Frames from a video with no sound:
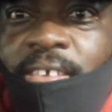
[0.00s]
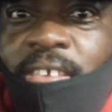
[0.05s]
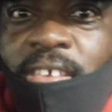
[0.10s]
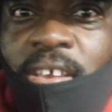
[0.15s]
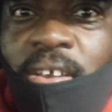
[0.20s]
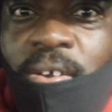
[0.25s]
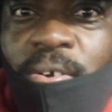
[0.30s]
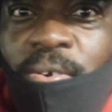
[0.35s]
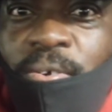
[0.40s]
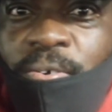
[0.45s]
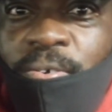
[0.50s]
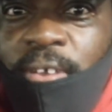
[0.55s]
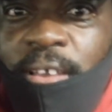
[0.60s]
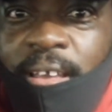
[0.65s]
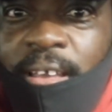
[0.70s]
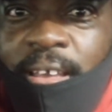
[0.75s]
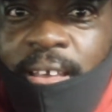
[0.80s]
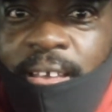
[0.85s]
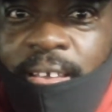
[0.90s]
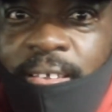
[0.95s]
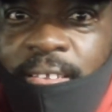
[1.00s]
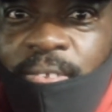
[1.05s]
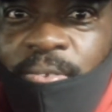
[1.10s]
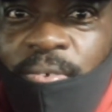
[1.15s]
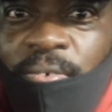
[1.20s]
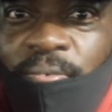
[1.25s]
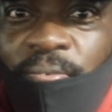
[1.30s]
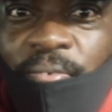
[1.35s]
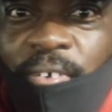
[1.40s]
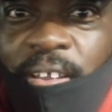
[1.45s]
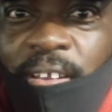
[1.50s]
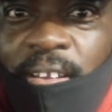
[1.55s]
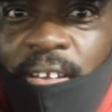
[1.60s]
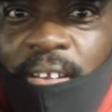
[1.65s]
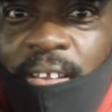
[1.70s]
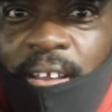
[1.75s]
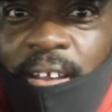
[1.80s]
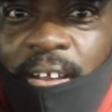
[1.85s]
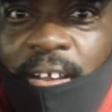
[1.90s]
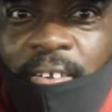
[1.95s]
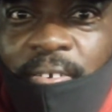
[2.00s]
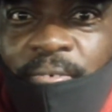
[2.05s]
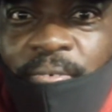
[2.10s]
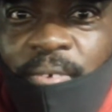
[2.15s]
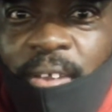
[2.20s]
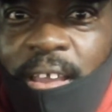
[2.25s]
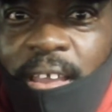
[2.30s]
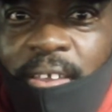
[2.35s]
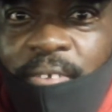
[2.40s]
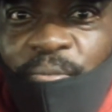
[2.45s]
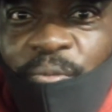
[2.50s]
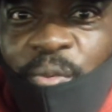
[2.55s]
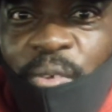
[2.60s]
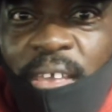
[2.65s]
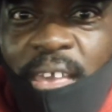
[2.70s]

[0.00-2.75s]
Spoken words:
Yo guys, we finally arrived.